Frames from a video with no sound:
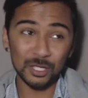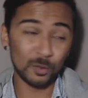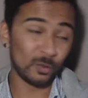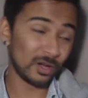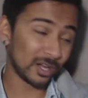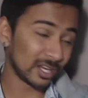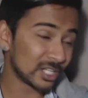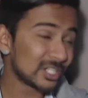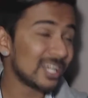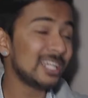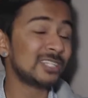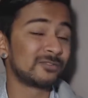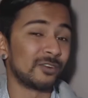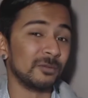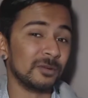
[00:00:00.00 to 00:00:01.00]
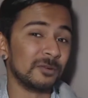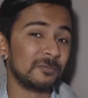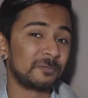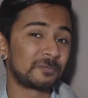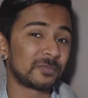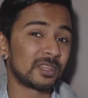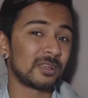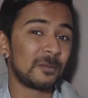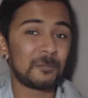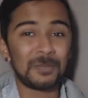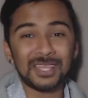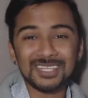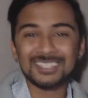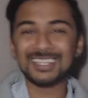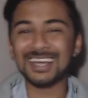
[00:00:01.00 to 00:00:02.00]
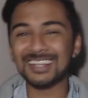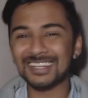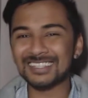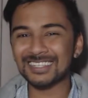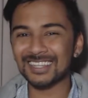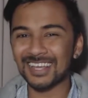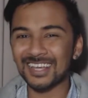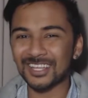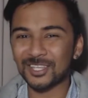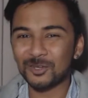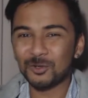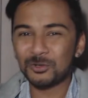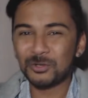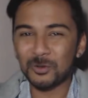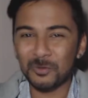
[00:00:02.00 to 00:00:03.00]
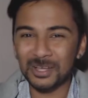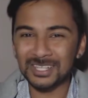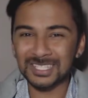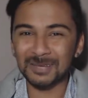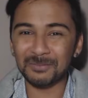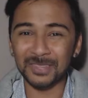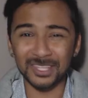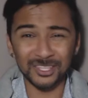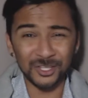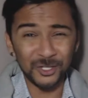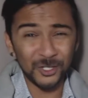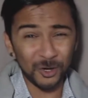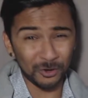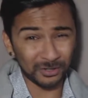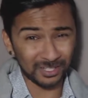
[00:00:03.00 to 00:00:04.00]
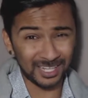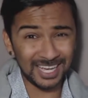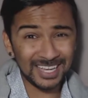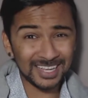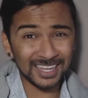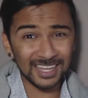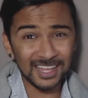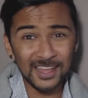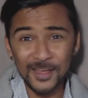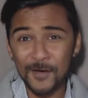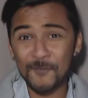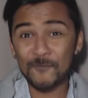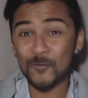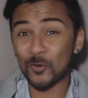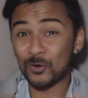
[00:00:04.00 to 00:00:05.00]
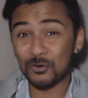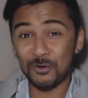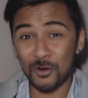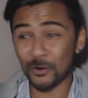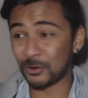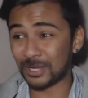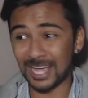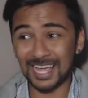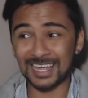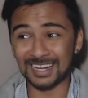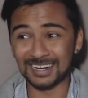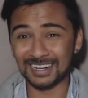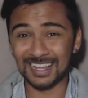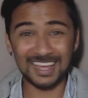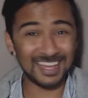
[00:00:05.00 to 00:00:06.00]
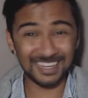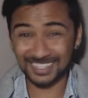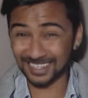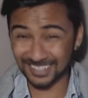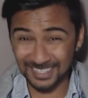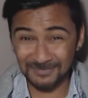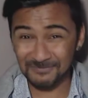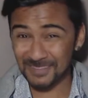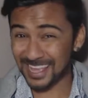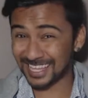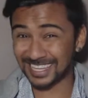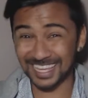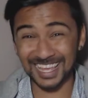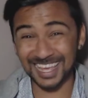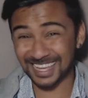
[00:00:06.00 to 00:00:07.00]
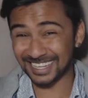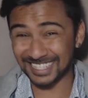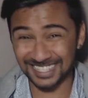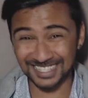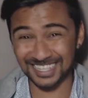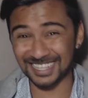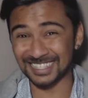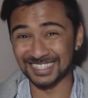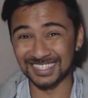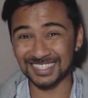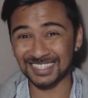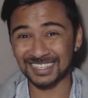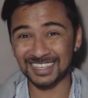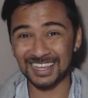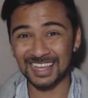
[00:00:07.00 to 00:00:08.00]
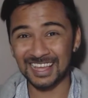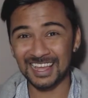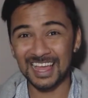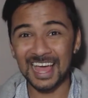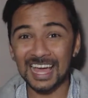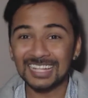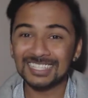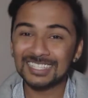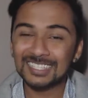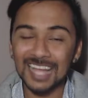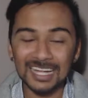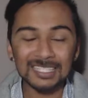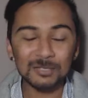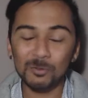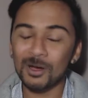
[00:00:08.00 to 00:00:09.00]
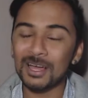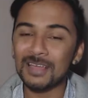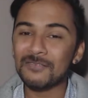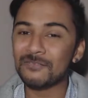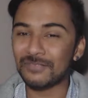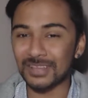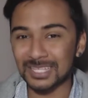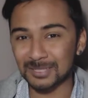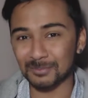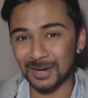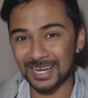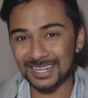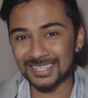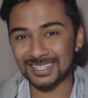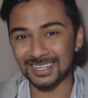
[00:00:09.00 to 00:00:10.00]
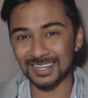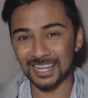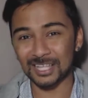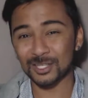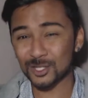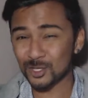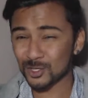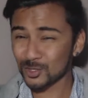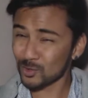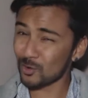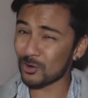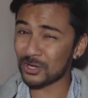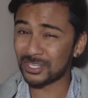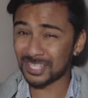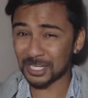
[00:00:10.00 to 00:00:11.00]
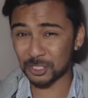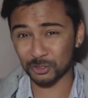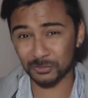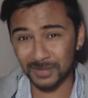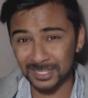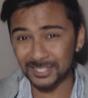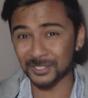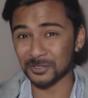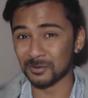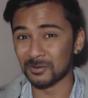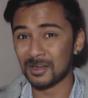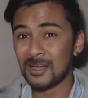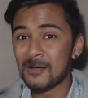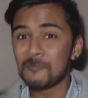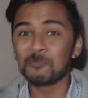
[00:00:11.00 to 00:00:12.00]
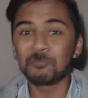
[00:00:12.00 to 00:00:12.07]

you weren't going to change from it? Because then it's like you're doing something you don't like for no gain. It doesn't make any sense. And that's why a fixed mindset is so detrimental,